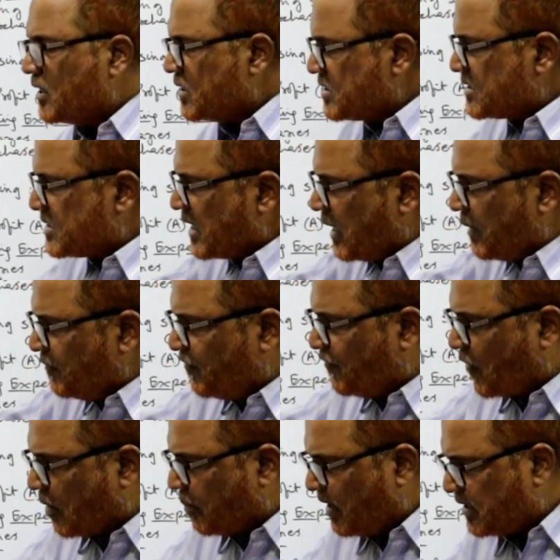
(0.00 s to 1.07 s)
Same
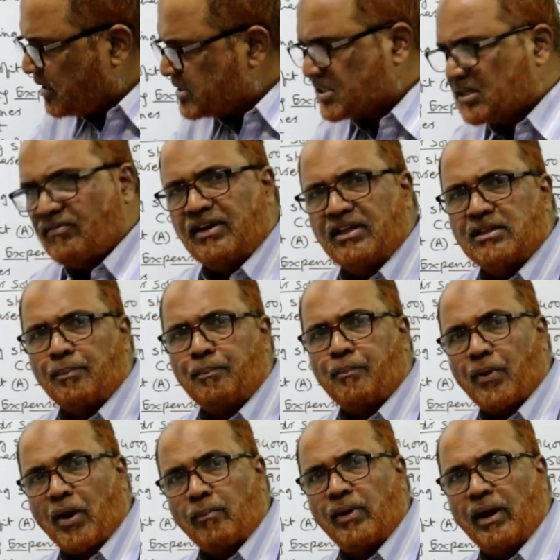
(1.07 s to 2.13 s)
format is given in the
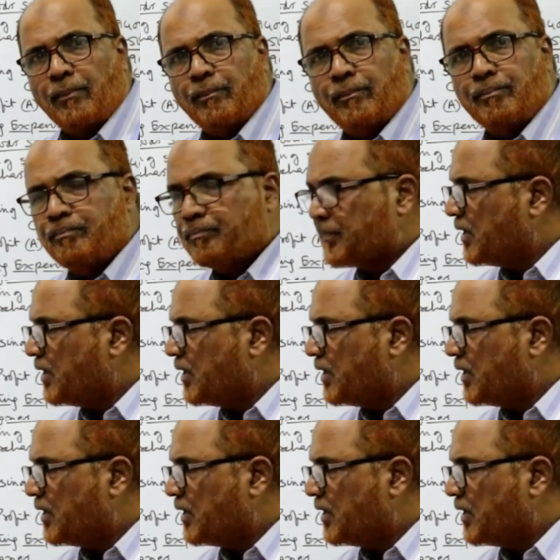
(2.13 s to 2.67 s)
problem.